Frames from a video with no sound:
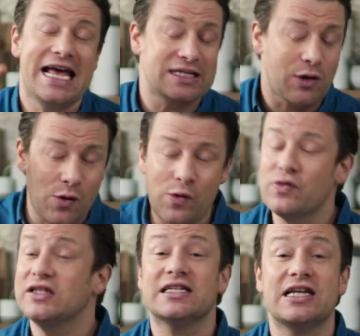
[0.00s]
it's all
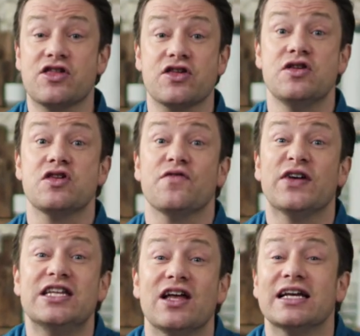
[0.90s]
the deliciousness of a
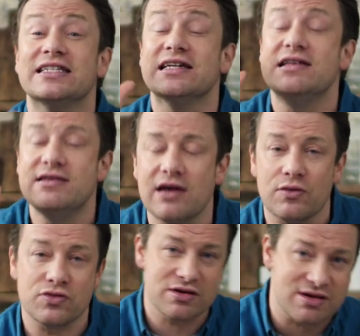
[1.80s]
nice
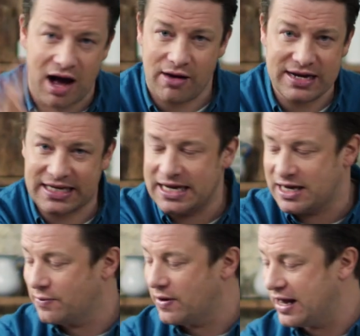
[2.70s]
indulgent curry
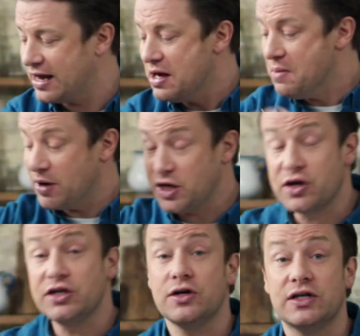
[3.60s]
takeaway, but you
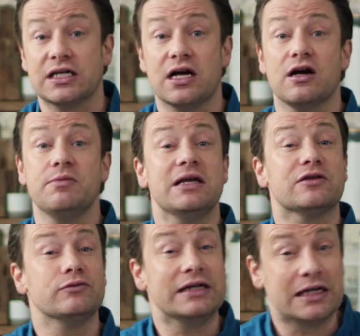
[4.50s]
can do this at home.
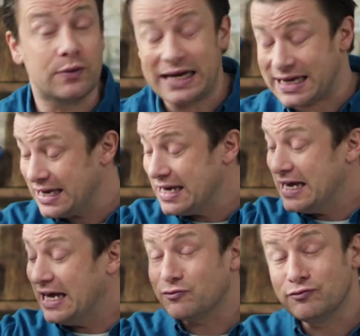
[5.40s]
It's really quick,
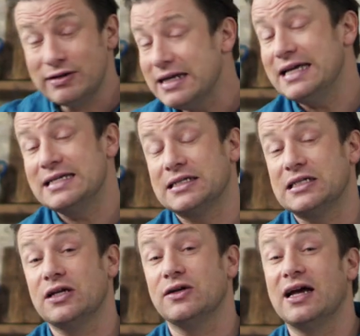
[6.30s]
it's really easy to
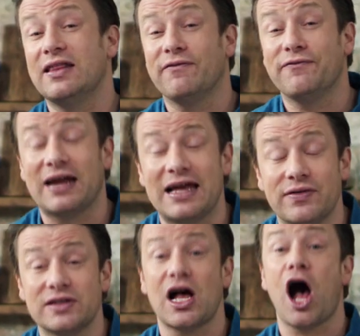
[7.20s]
do, and the
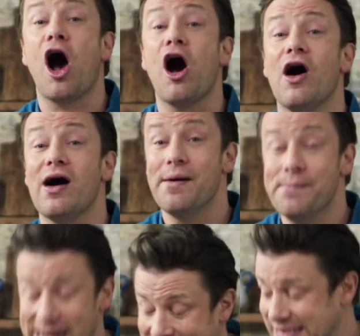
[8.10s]
flavors are
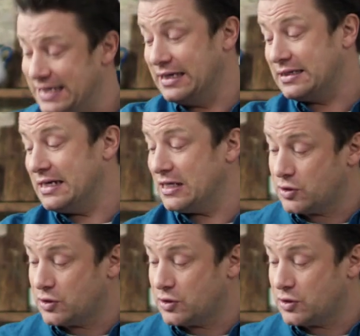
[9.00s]
amazing. So let's